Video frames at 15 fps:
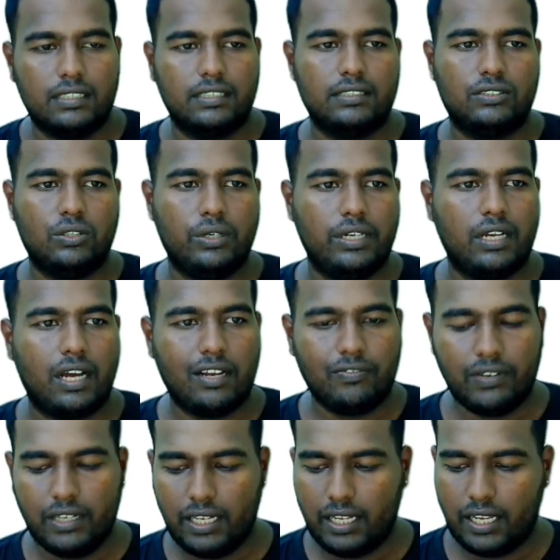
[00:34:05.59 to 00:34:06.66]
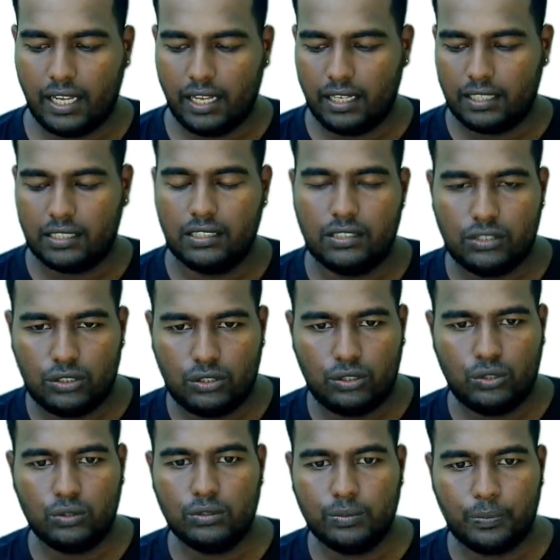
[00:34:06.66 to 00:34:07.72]
So in alpha decay,
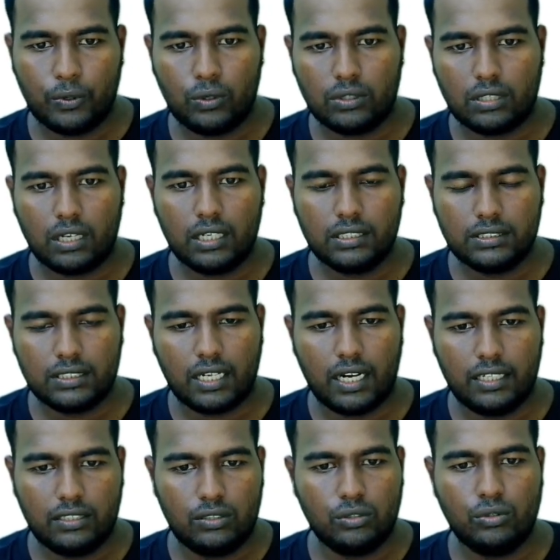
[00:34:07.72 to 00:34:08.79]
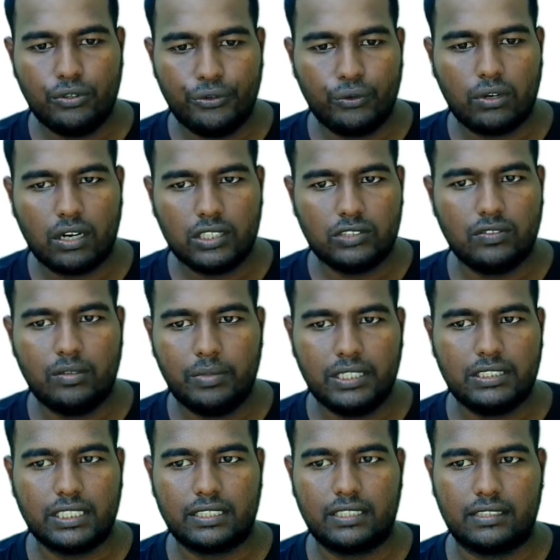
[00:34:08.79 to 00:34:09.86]
2 protons and 2 neutrons will be
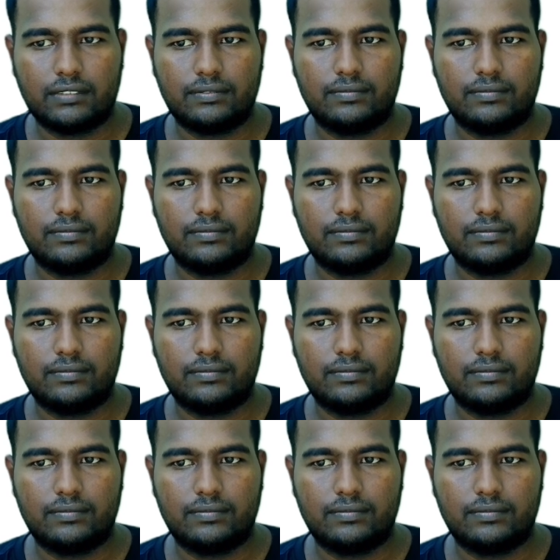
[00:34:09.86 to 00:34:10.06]
ejected.